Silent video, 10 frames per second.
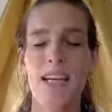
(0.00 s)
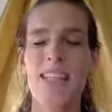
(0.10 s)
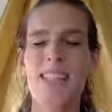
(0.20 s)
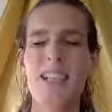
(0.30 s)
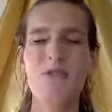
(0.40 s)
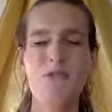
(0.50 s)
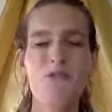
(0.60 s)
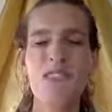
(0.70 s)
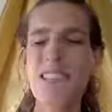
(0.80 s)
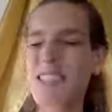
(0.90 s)
And this can
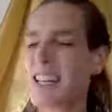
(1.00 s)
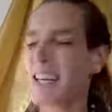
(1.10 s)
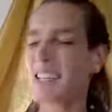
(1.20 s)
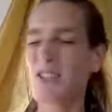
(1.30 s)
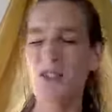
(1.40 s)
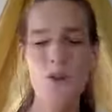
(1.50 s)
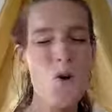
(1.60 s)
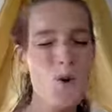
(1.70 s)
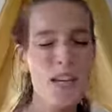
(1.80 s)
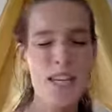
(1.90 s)
feel like
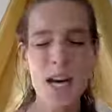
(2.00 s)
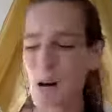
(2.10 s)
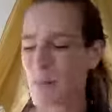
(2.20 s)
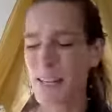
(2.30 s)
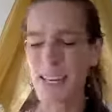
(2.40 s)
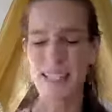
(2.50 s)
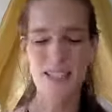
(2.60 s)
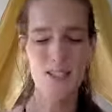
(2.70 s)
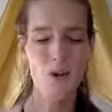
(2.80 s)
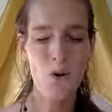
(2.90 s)
so yummy and
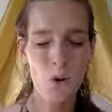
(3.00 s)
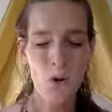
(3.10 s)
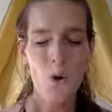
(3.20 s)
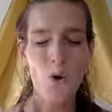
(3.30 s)
so,